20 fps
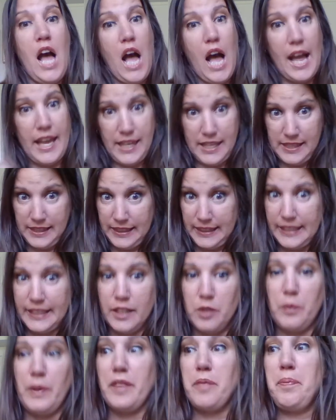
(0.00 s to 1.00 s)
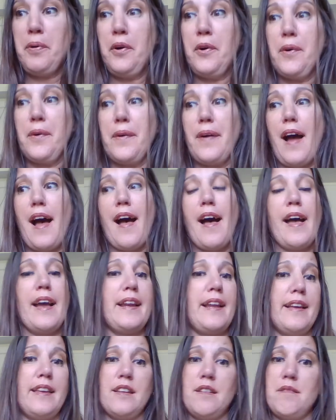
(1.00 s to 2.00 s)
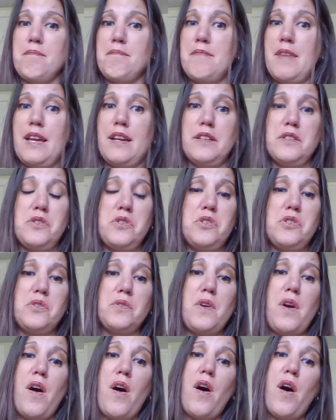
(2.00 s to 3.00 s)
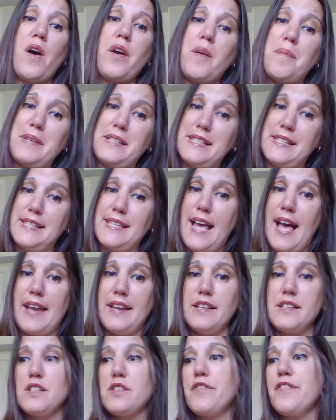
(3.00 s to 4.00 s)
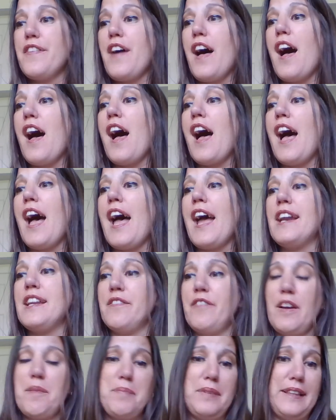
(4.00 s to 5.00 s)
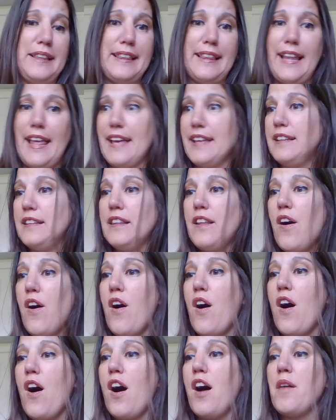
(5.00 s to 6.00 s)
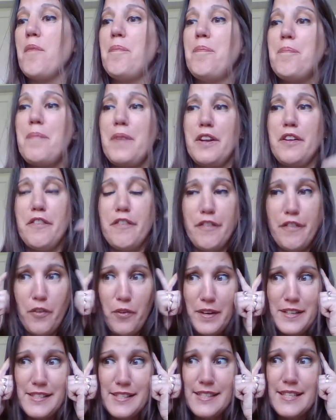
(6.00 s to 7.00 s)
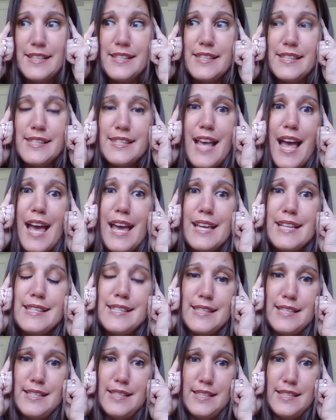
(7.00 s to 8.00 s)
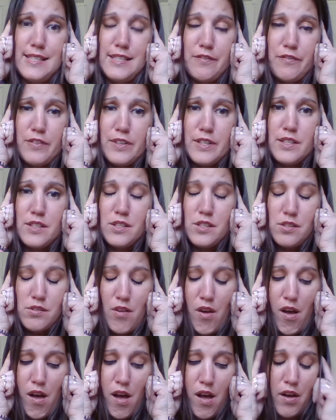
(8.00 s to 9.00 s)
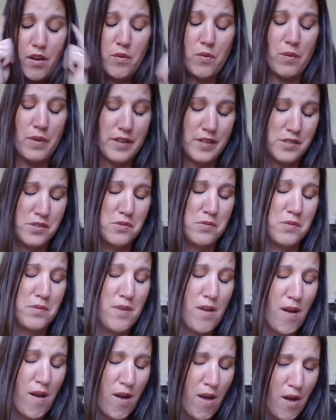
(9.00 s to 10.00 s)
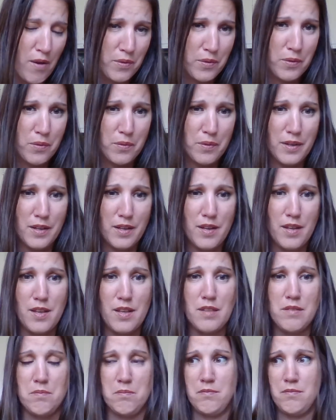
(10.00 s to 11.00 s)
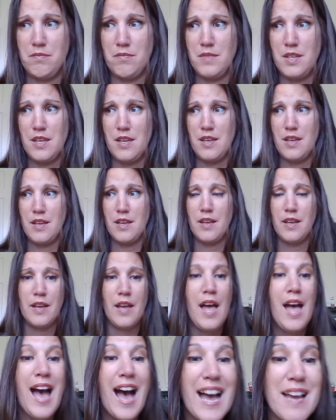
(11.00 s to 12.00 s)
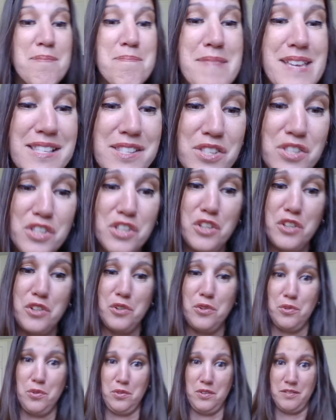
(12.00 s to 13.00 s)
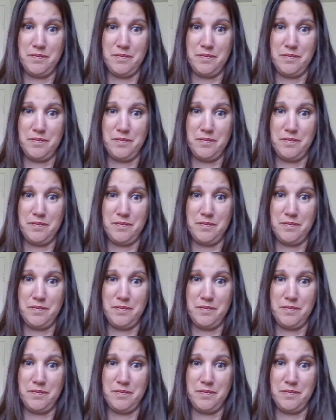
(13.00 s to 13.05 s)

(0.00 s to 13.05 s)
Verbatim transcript: I can lead with pride, I can make us strong, I'll be satisfied if I play along. But a voice inside sings a different song. What is wrong with me? I miss you.